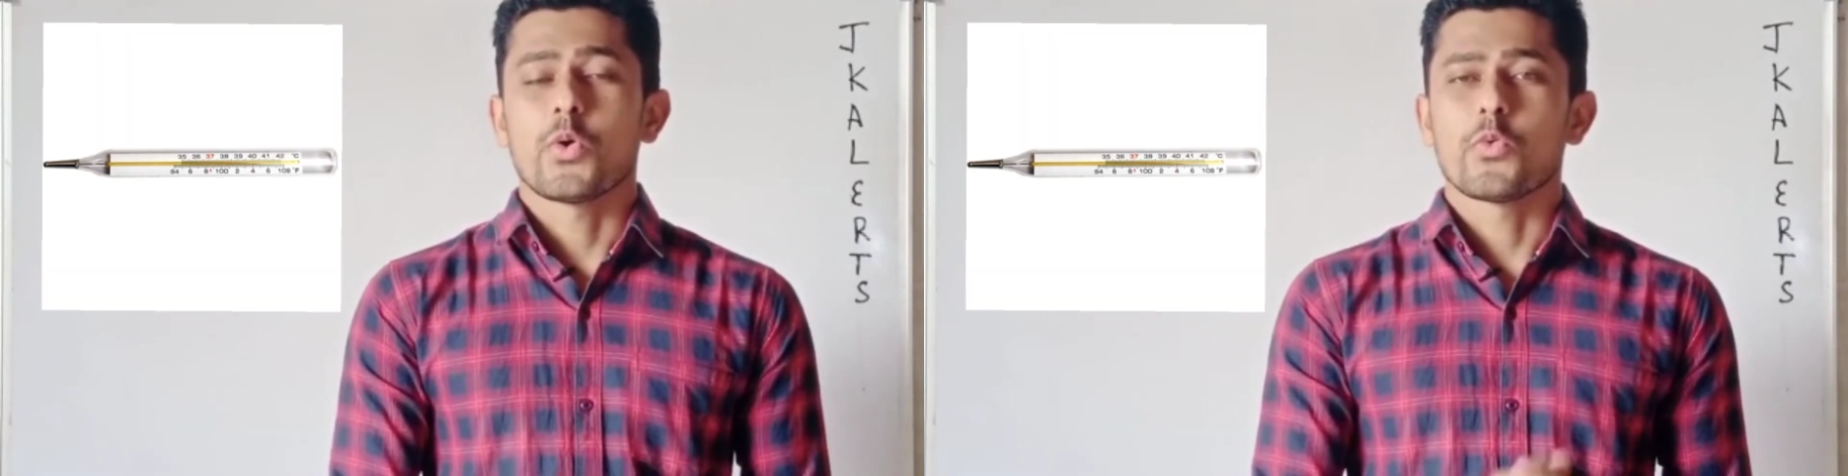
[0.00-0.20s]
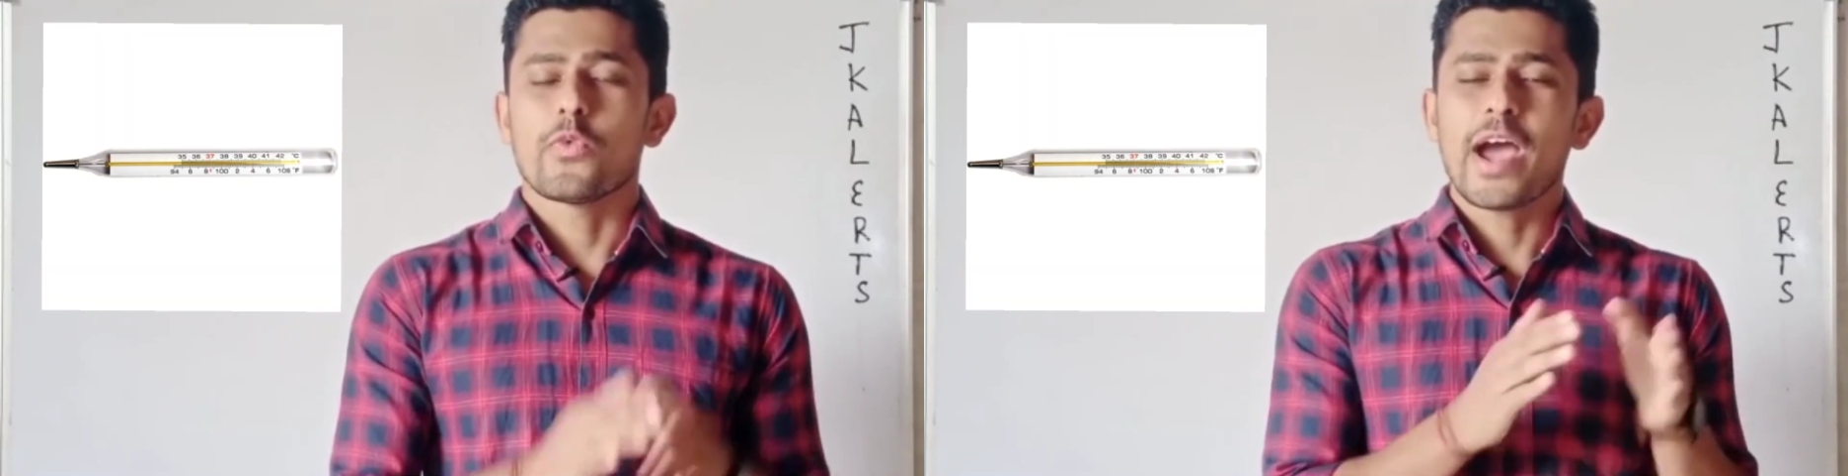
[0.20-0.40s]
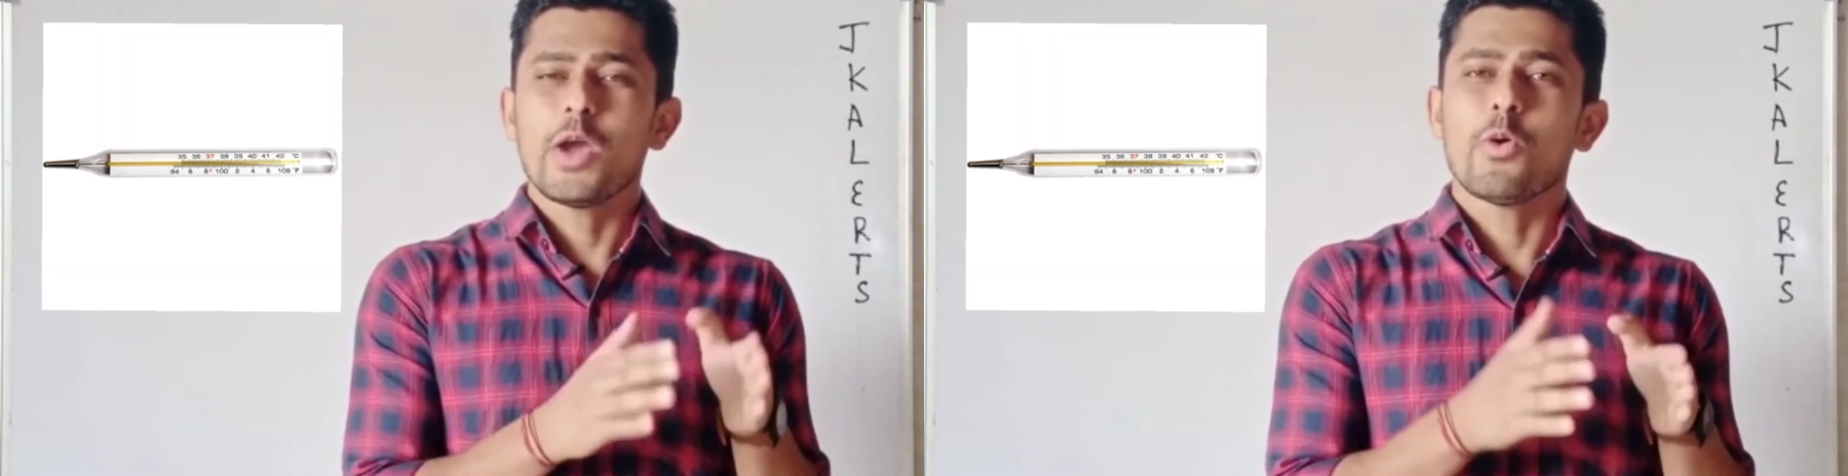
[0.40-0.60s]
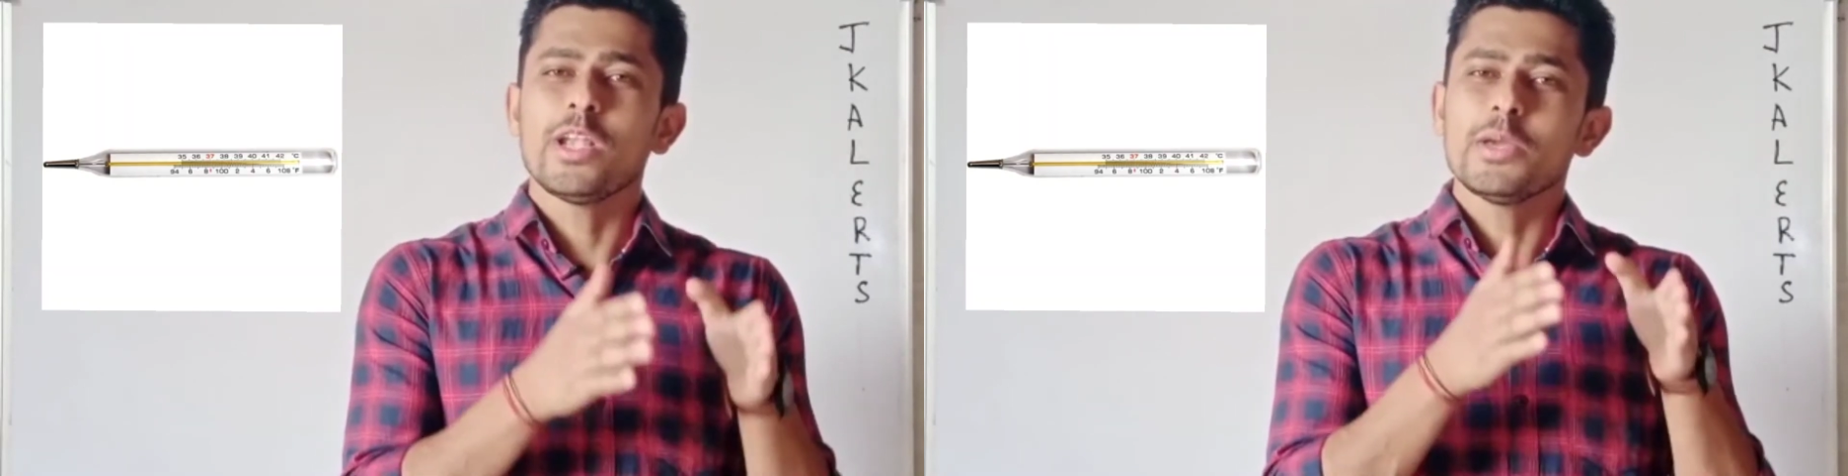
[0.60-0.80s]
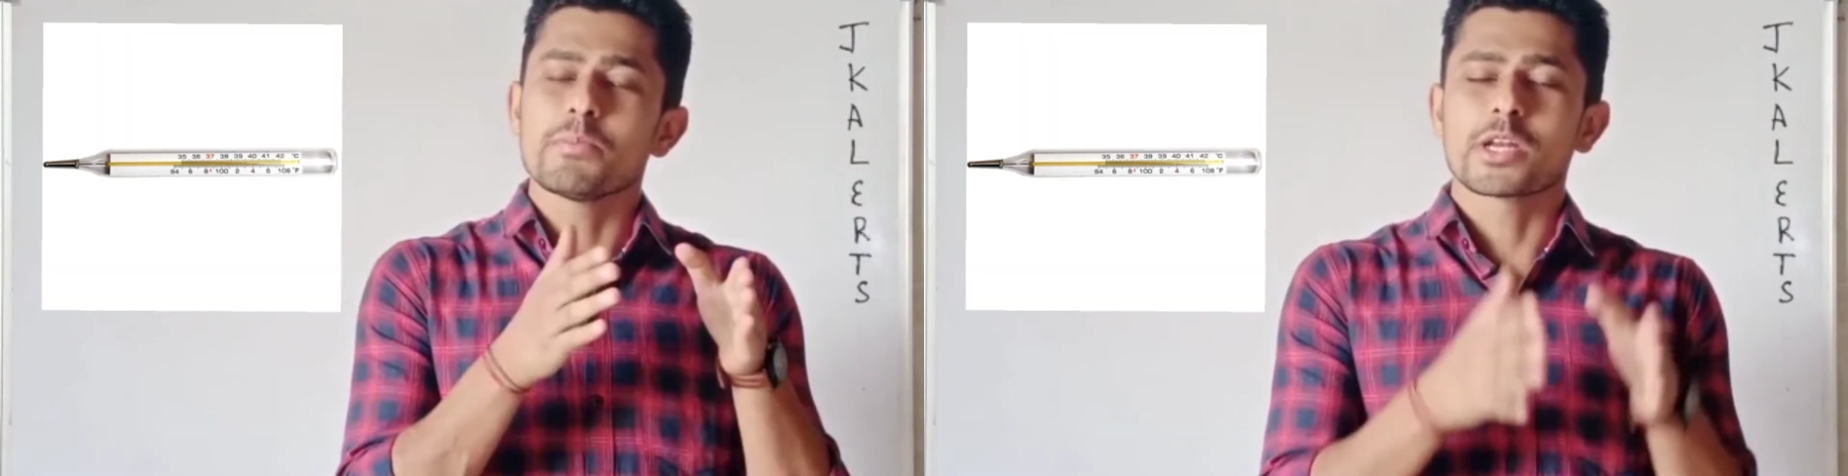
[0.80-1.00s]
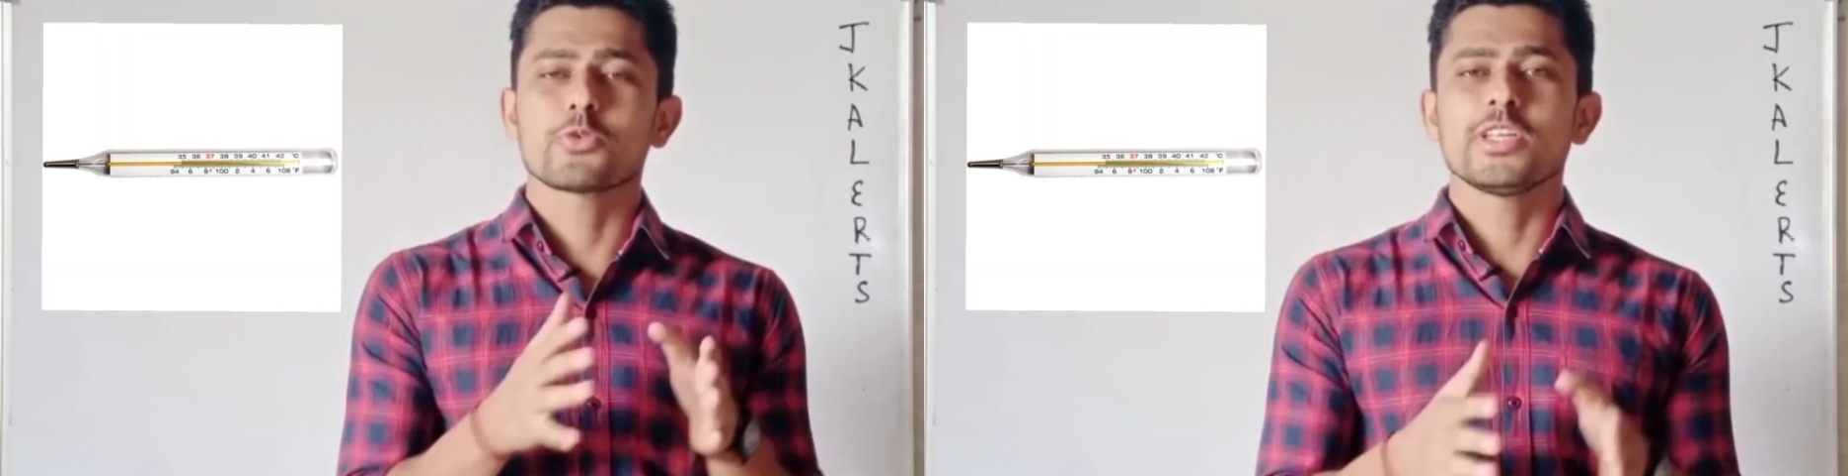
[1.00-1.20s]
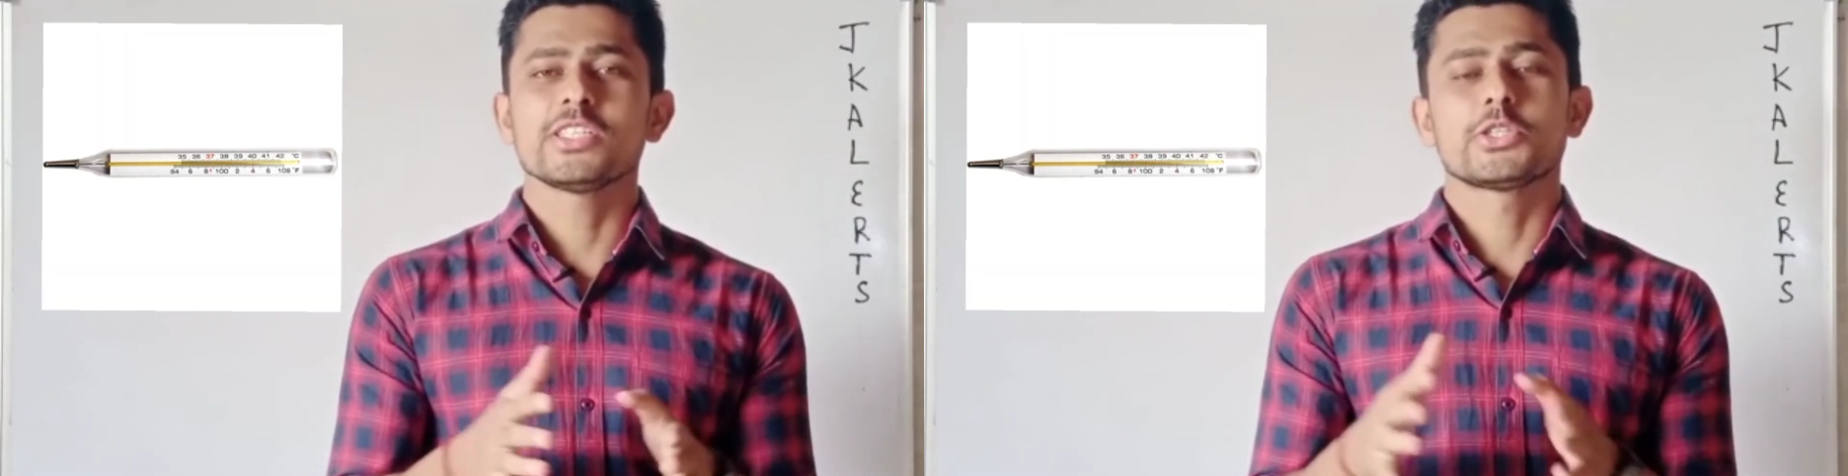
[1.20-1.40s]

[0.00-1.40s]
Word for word: Why only mercury